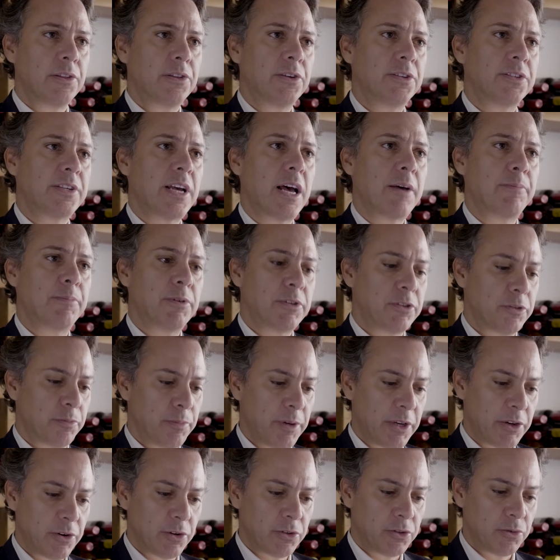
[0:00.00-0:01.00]
This happens
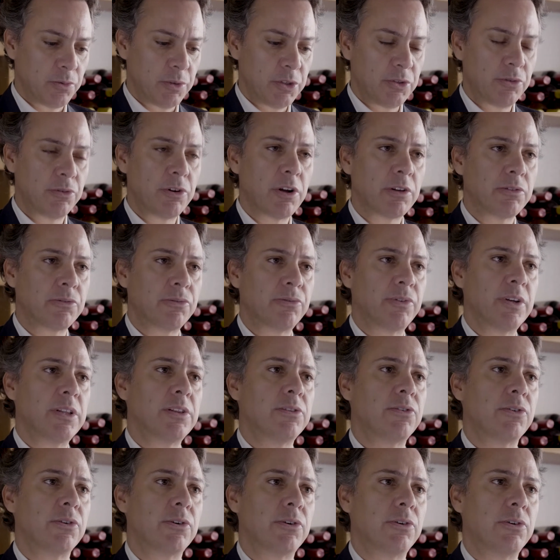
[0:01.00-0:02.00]
because we do not
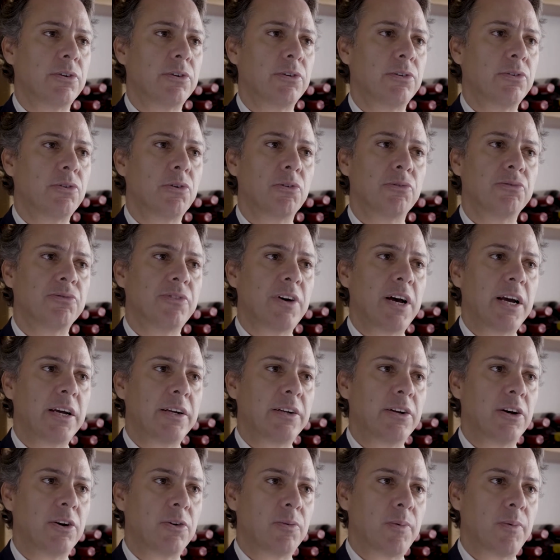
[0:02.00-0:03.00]
filter nor fine our